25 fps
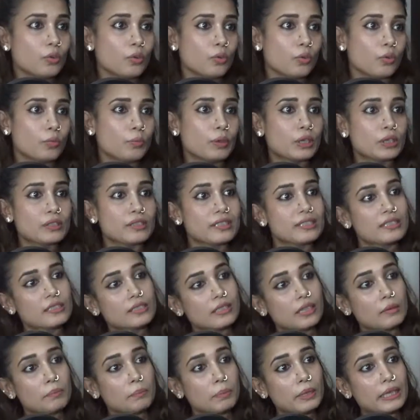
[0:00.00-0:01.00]
jewelry, no, because
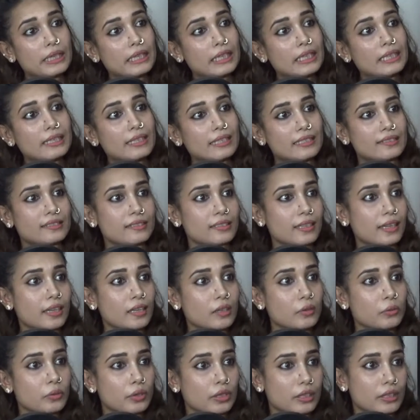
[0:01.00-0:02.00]
it's completely
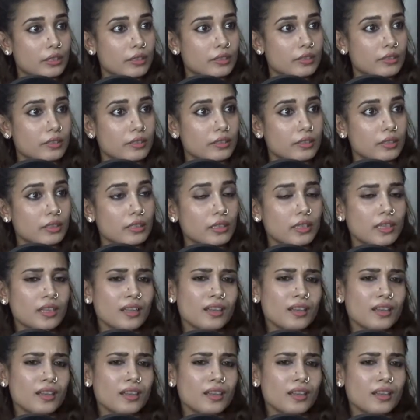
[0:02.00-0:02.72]
textile oriented.